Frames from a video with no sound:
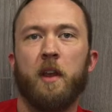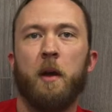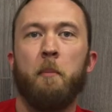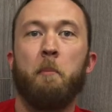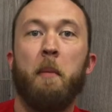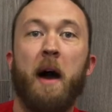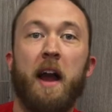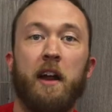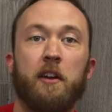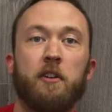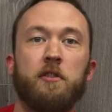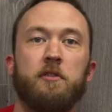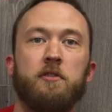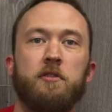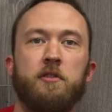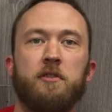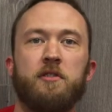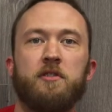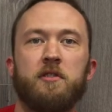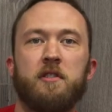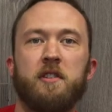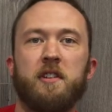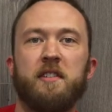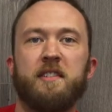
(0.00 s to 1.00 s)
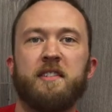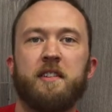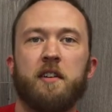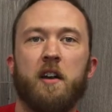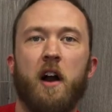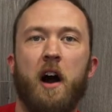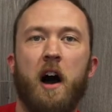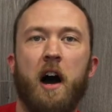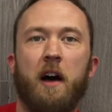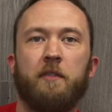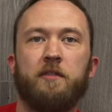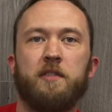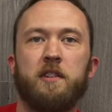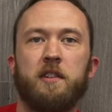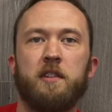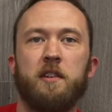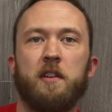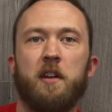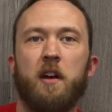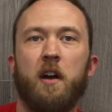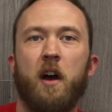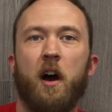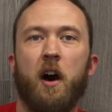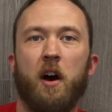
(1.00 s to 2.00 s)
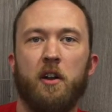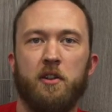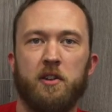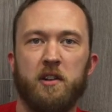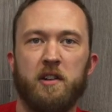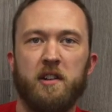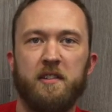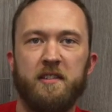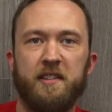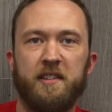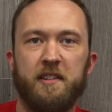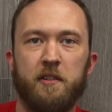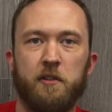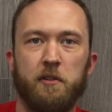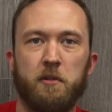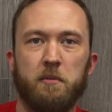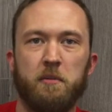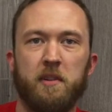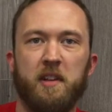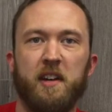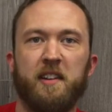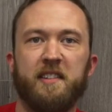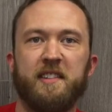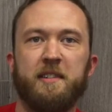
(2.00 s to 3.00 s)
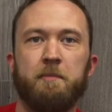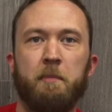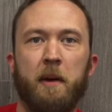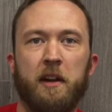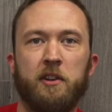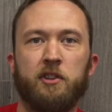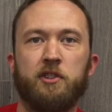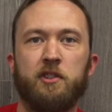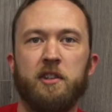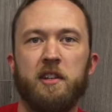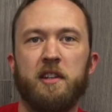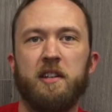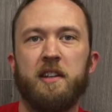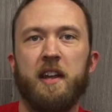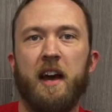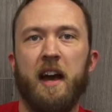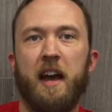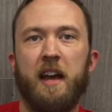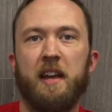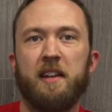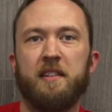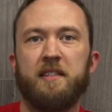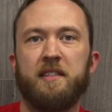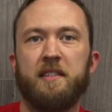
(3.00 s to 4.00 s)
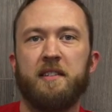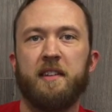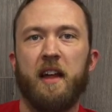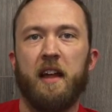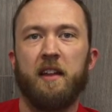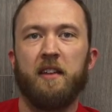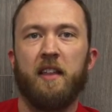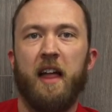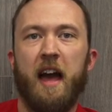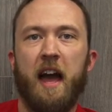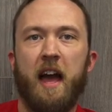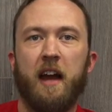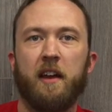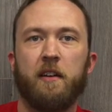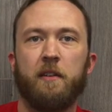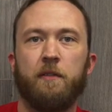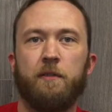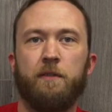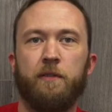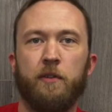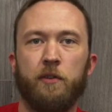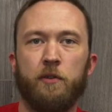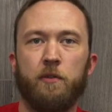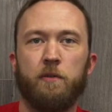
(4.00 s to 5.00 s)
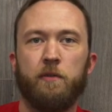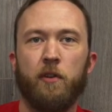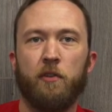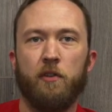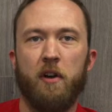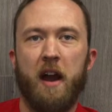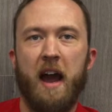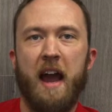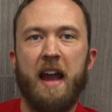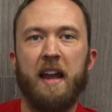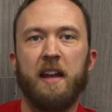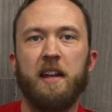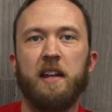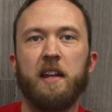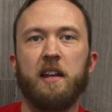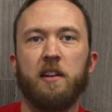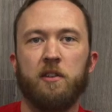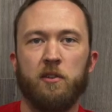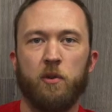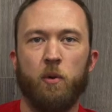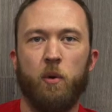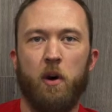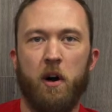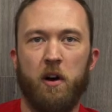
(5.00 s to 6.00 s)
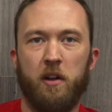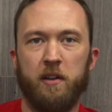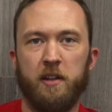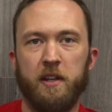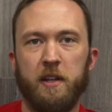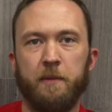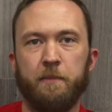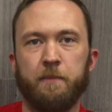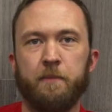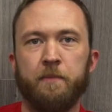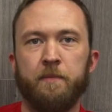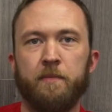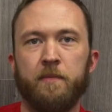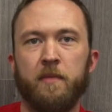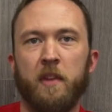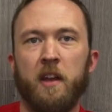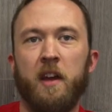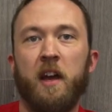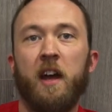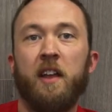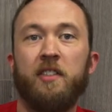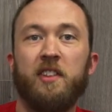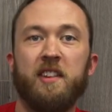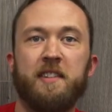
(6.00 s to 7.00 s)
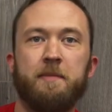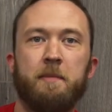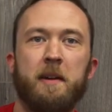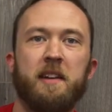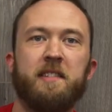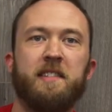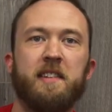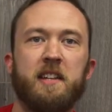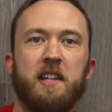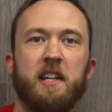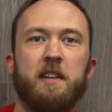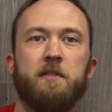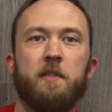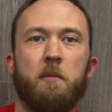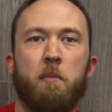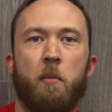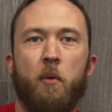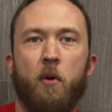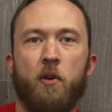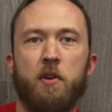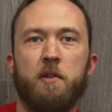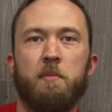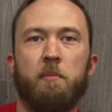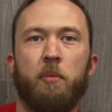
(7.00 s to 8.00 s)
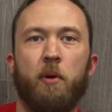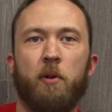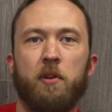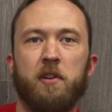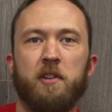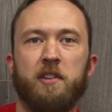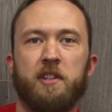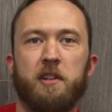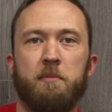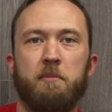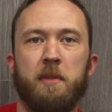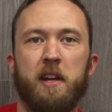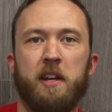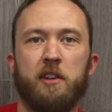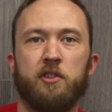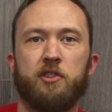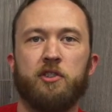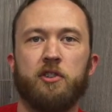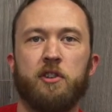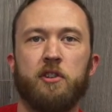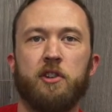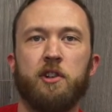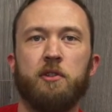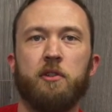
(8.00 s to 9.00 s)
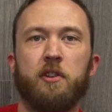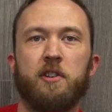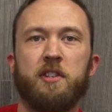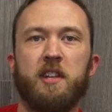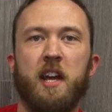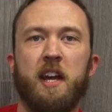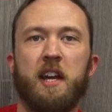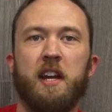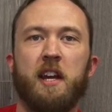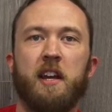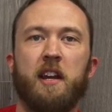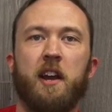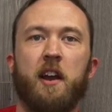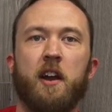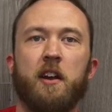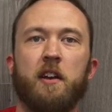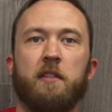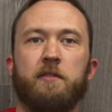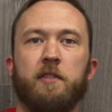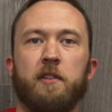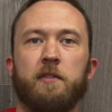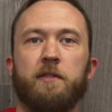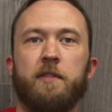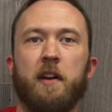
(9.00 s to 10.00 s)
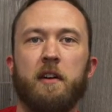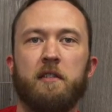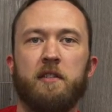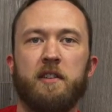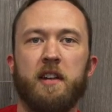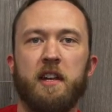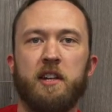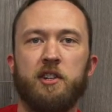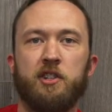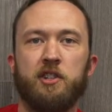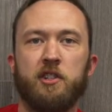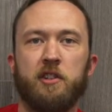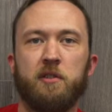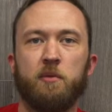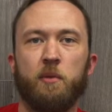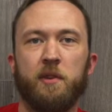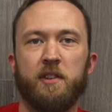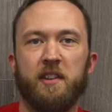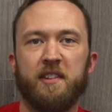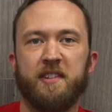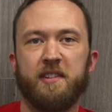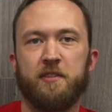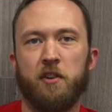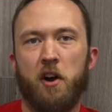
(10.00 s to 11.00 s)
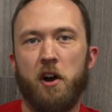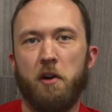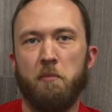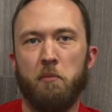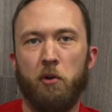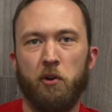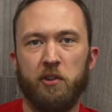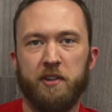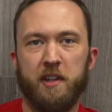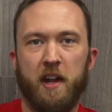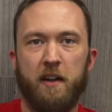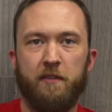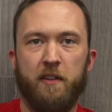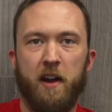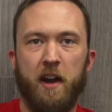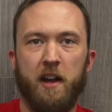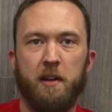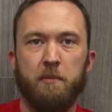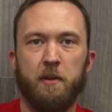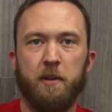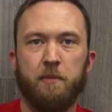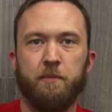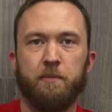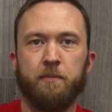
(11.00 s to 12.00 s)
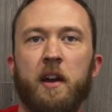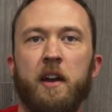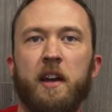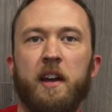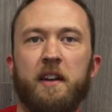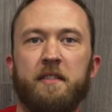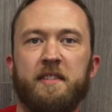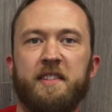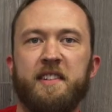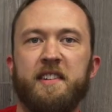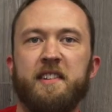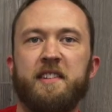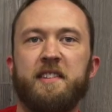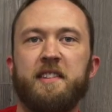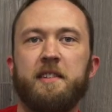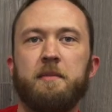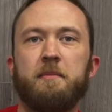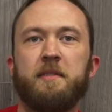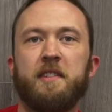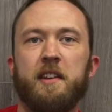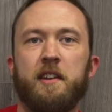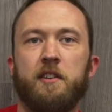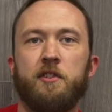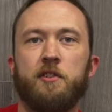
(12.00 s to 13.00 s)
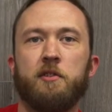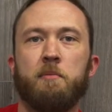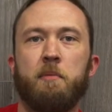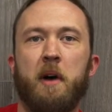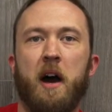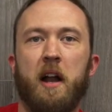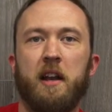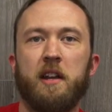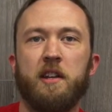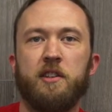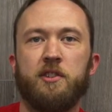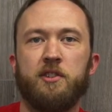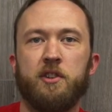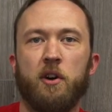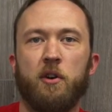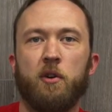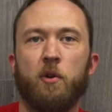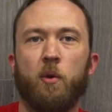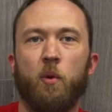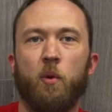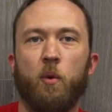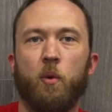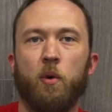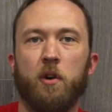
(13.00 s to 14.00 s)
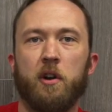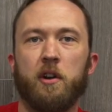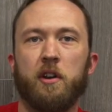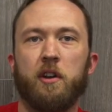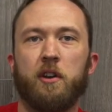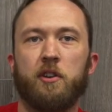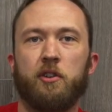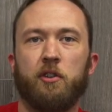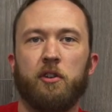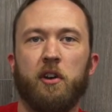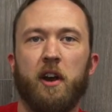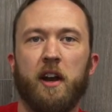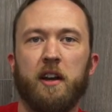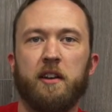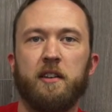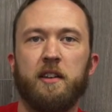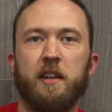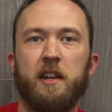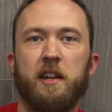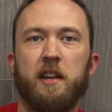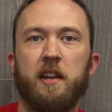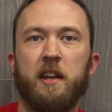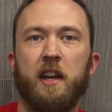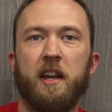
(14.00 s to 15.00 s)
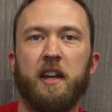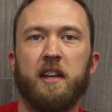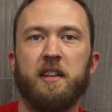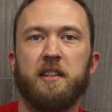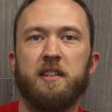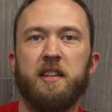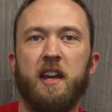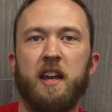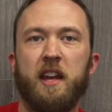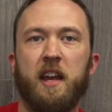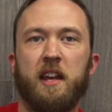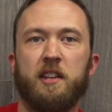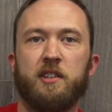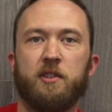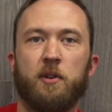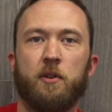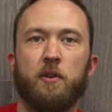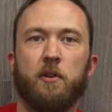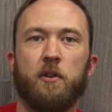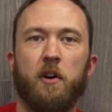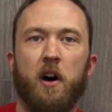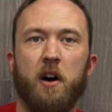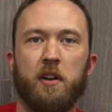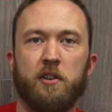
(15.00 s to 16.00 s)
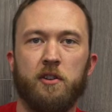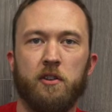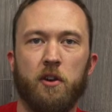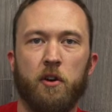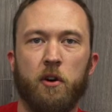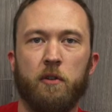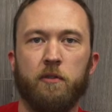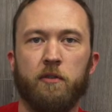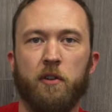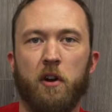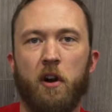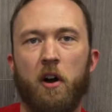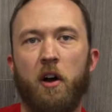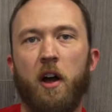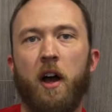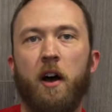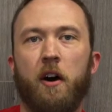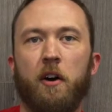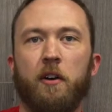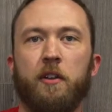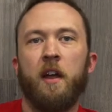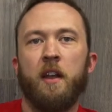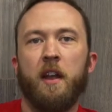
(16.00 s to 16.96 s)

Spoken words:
Micronutrients are often underconsumed, especially in diets that lack food variety and quality. This makes it even more important to make sure you are taking care of your foundation with a strong multivitamin. If systems in your body don't work correctly, it can take a toll on your overall health.